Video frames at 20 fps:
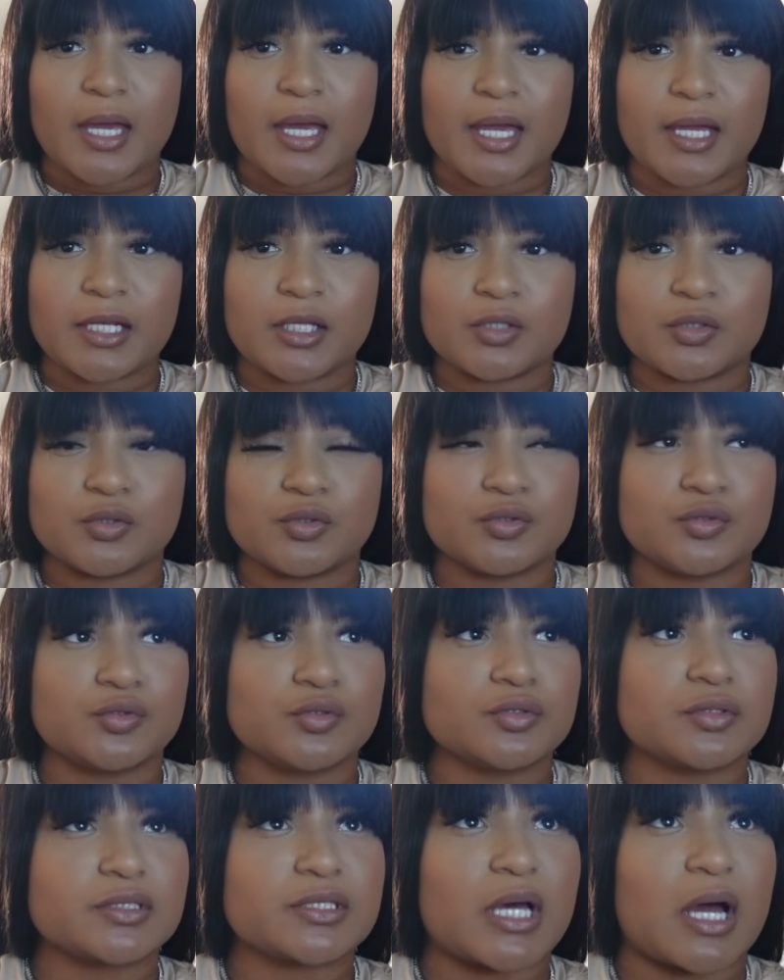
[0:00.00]

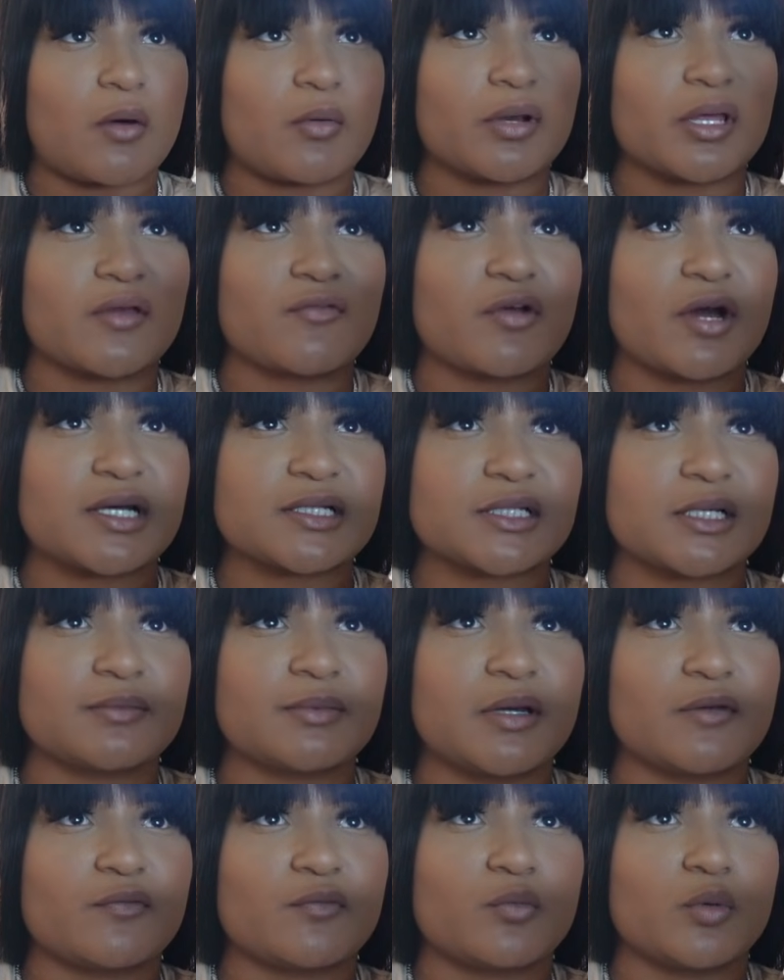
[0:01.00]
Anywho's, I want to give you guys an
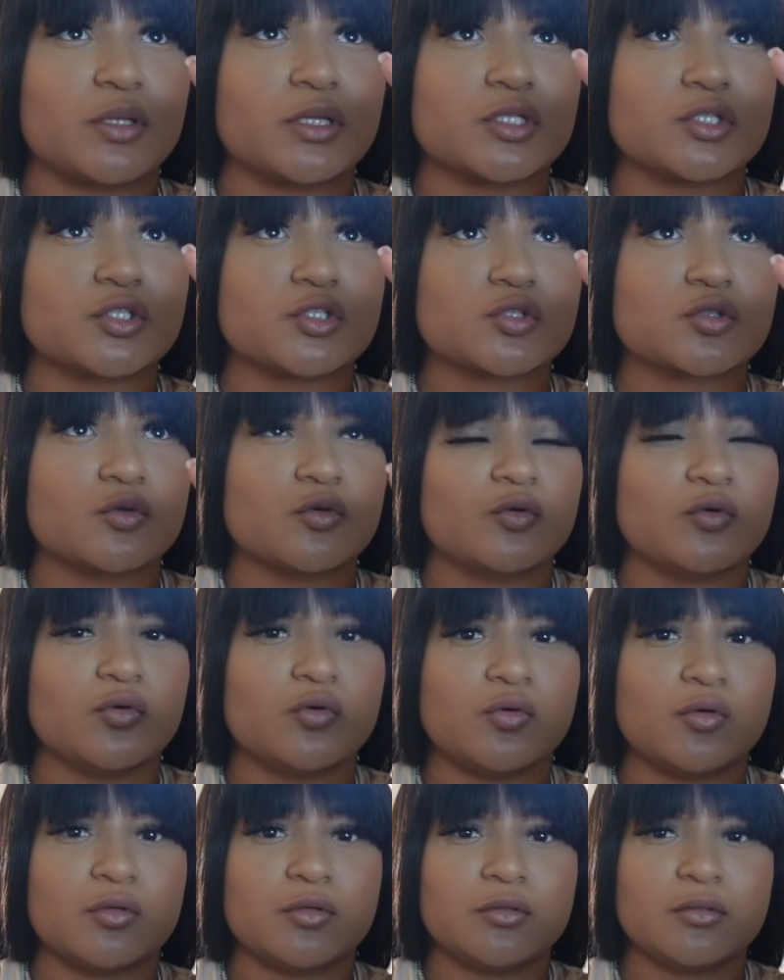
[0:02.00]
update with the
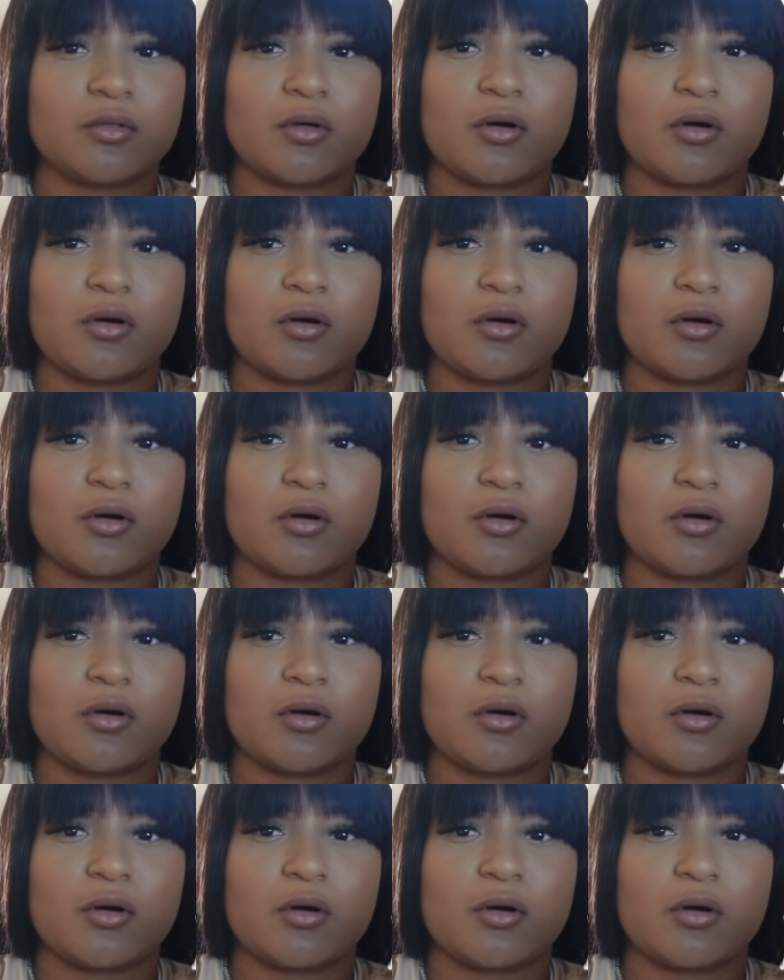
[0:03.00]
school.